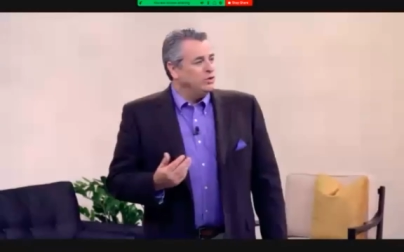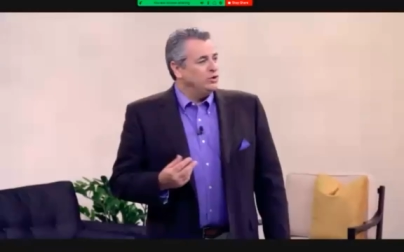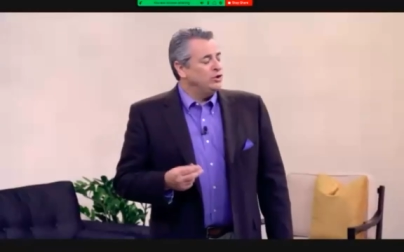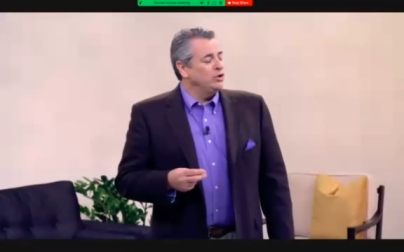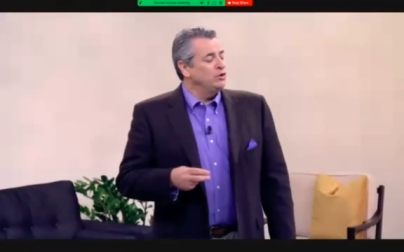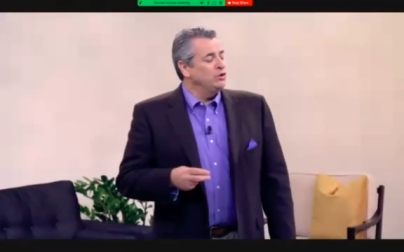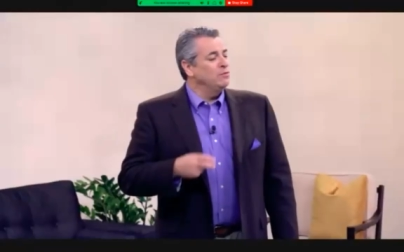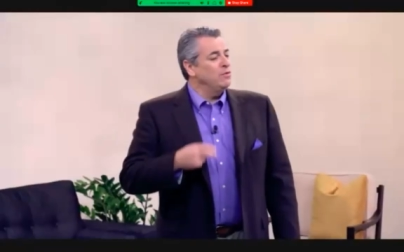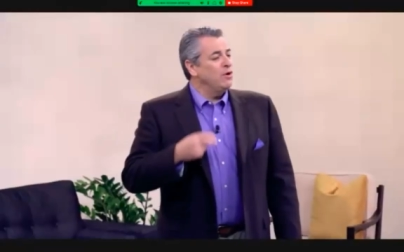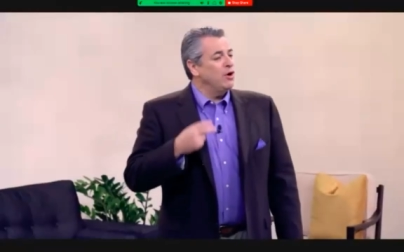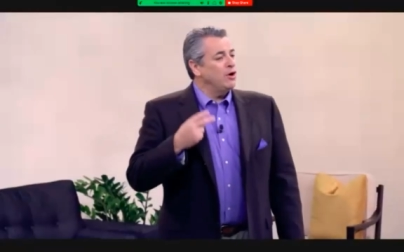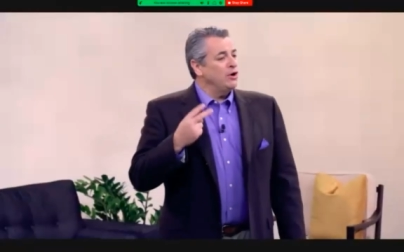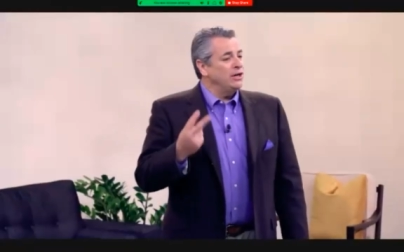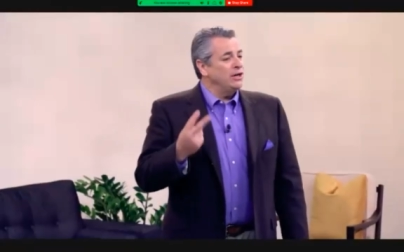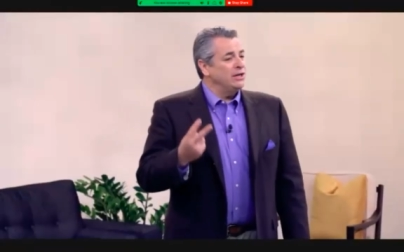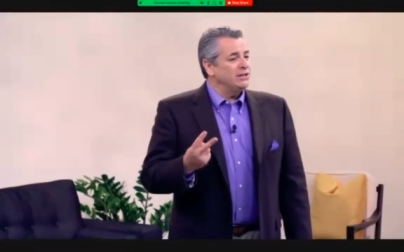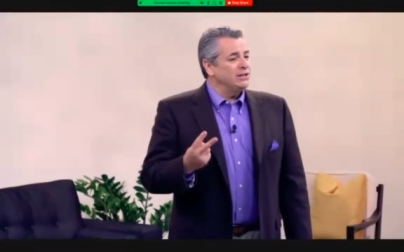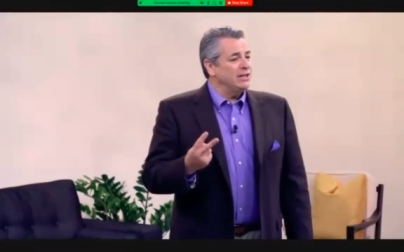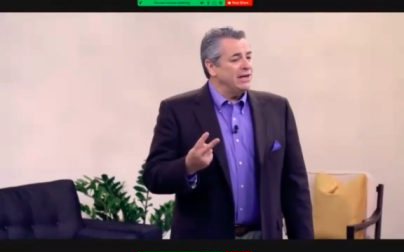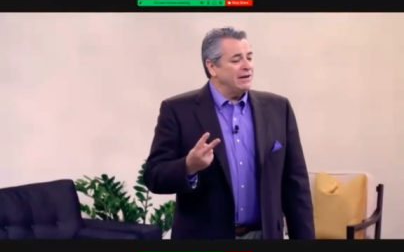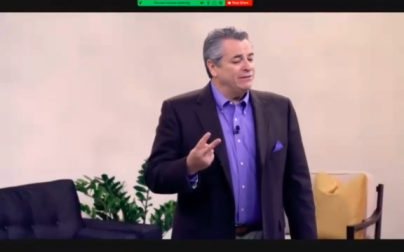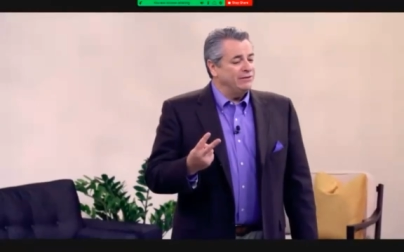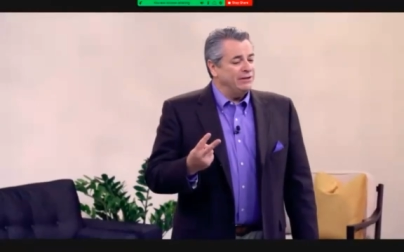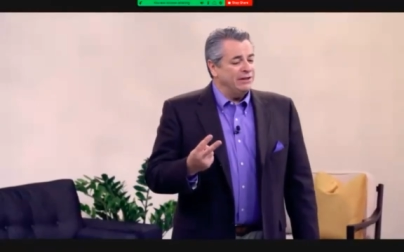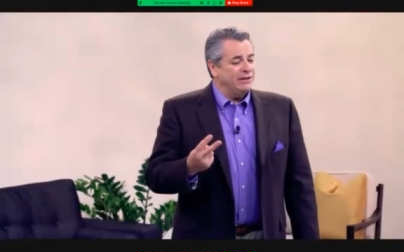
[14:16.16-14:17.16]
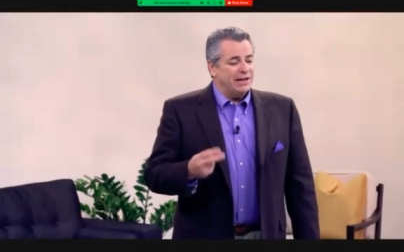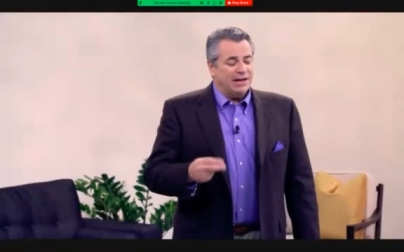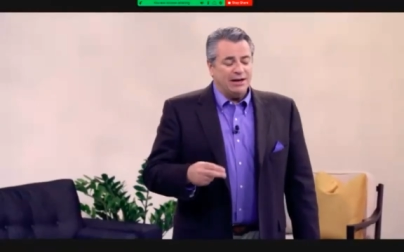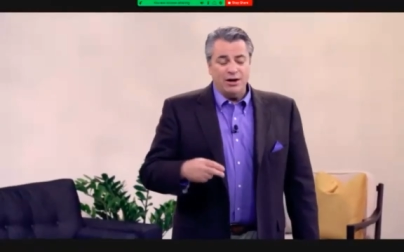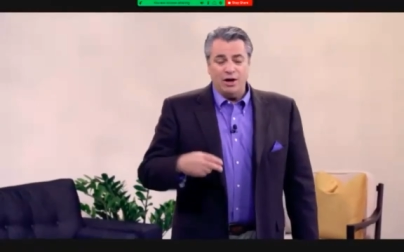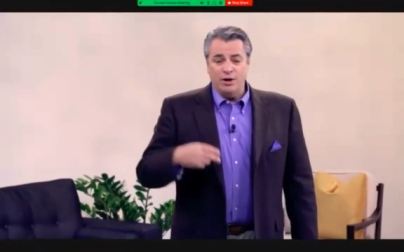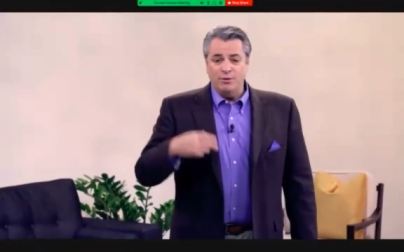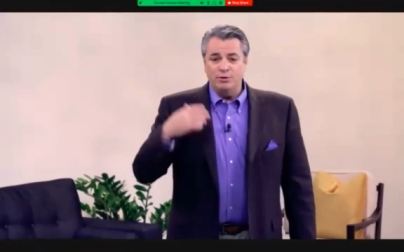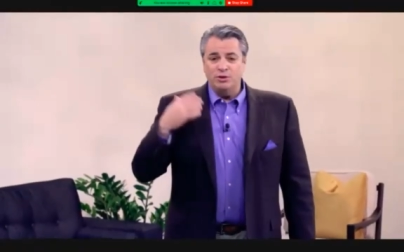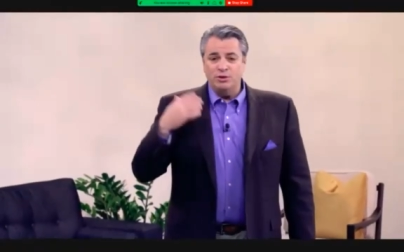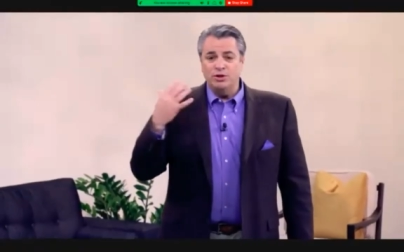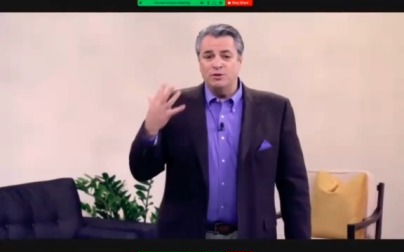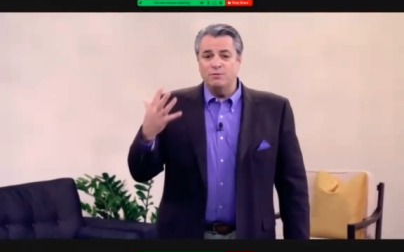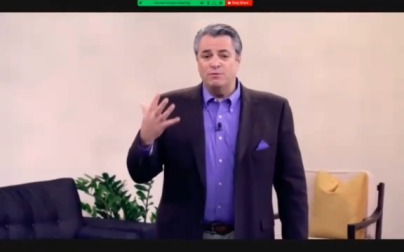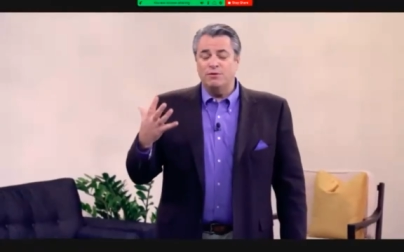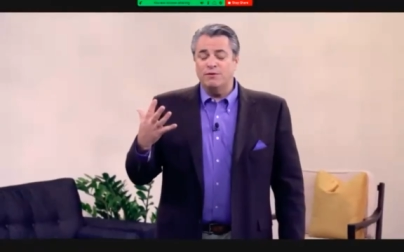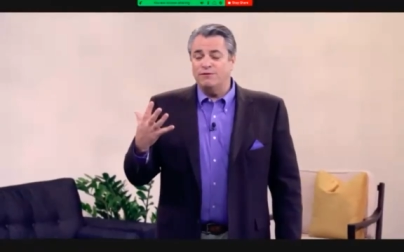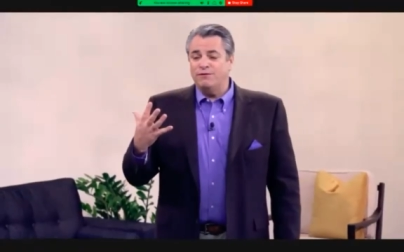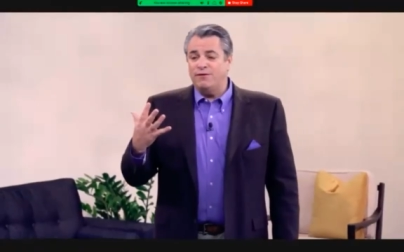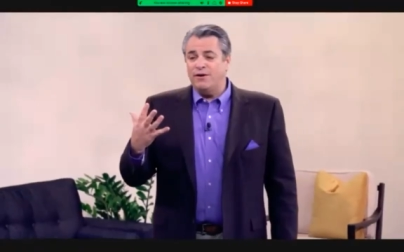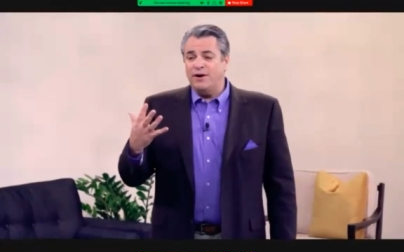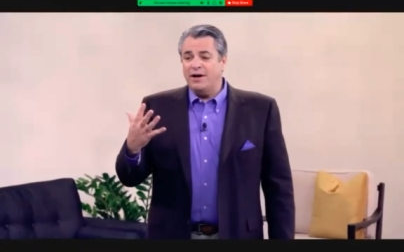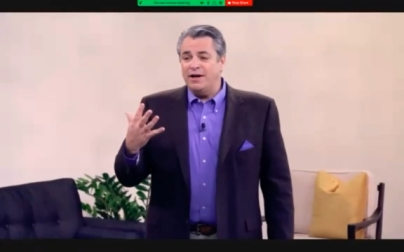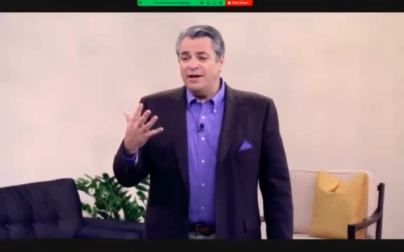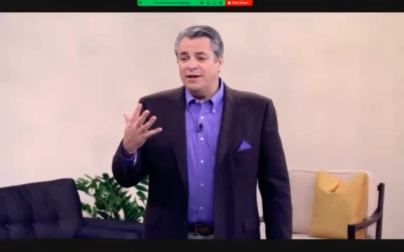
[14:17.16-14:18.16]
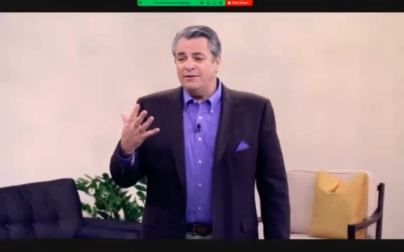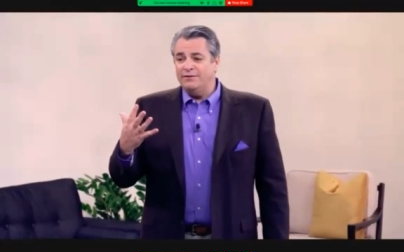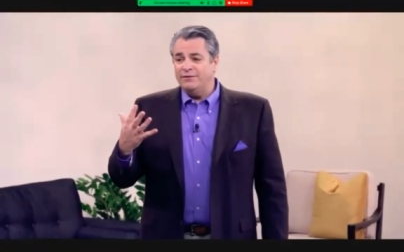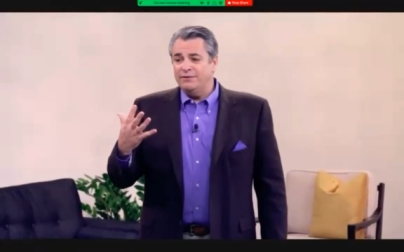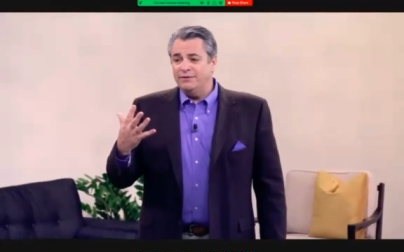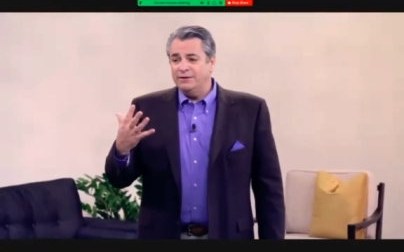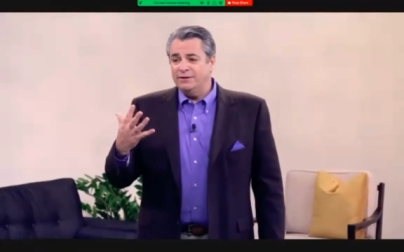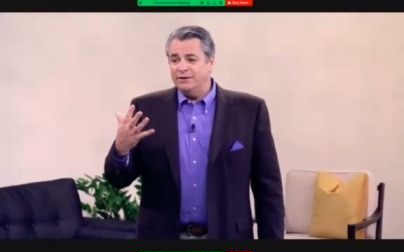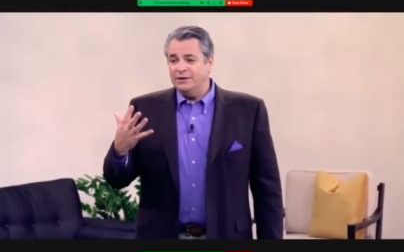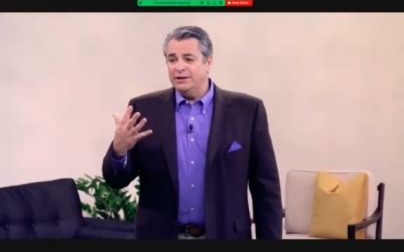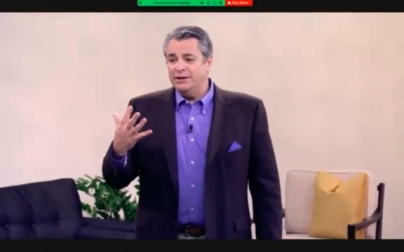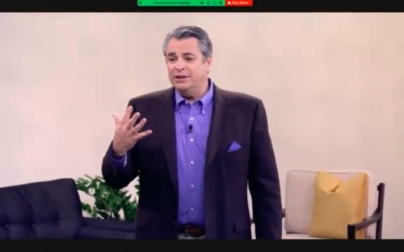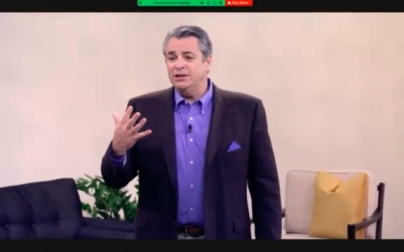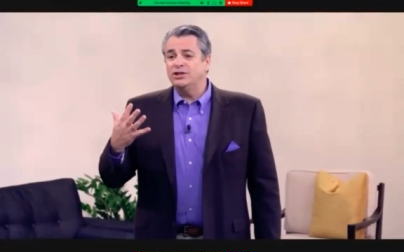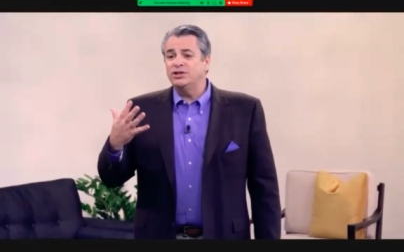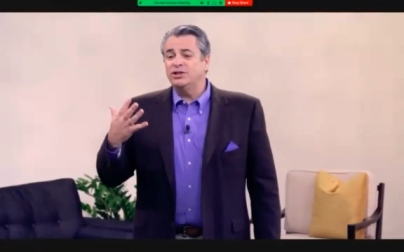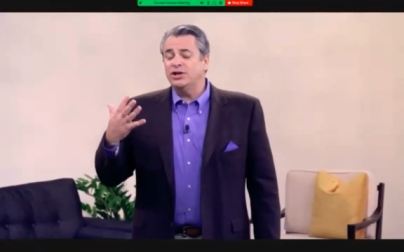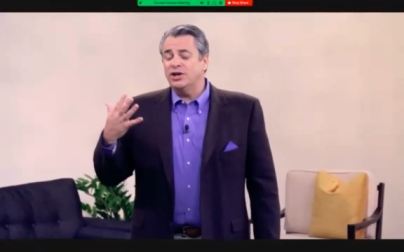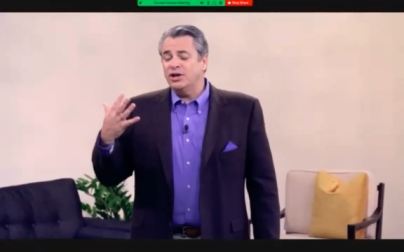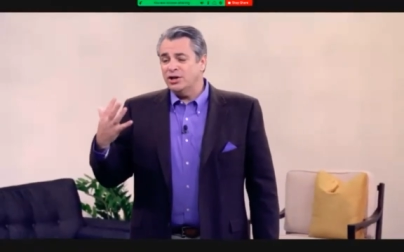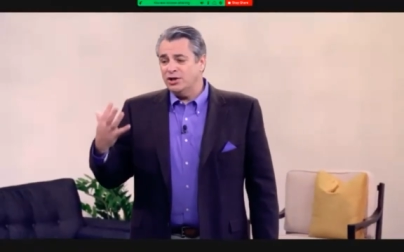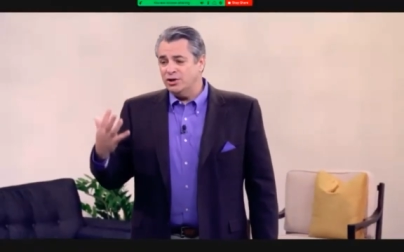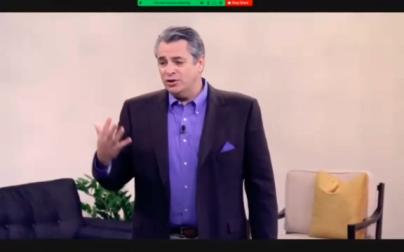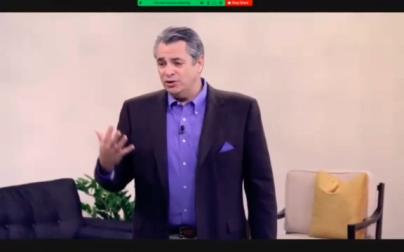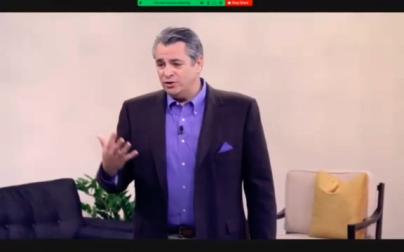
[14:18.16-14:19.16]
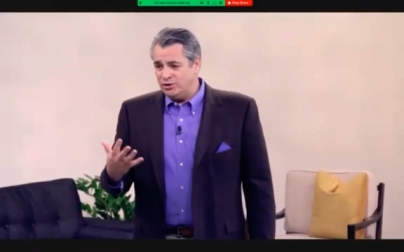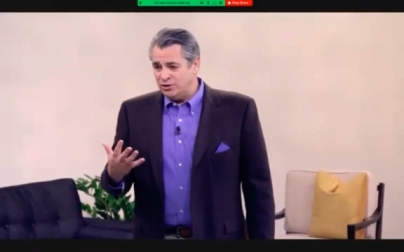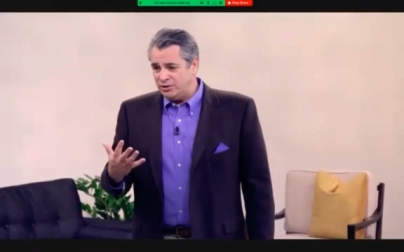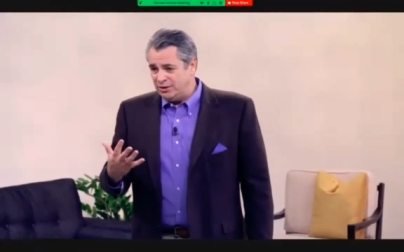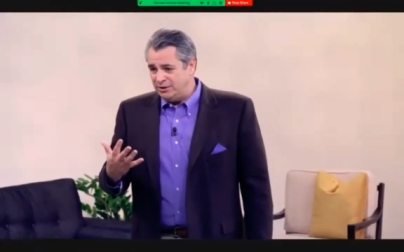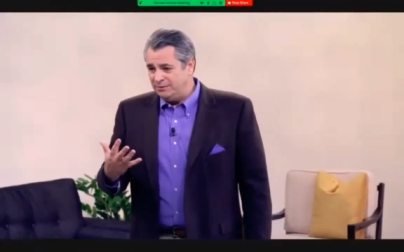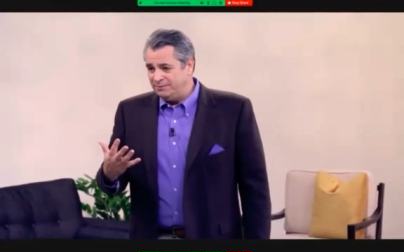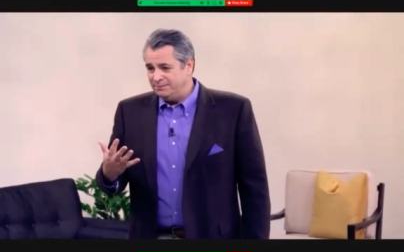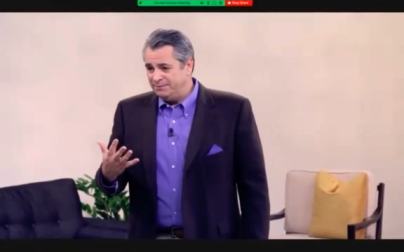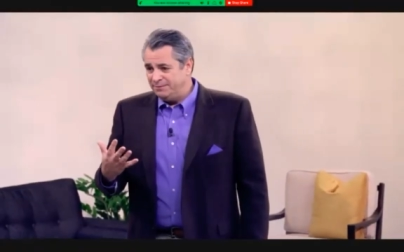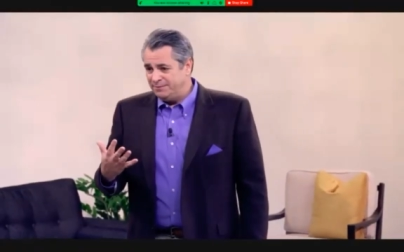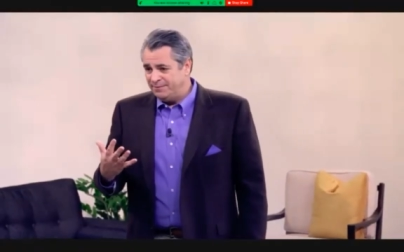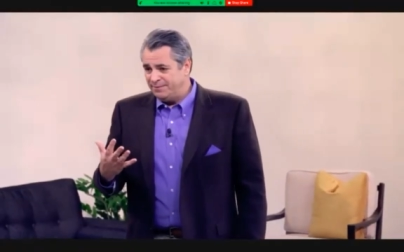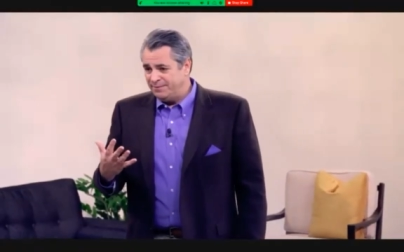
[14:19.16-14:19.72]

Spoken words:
2 more years after that, I was number 5 in the entire country.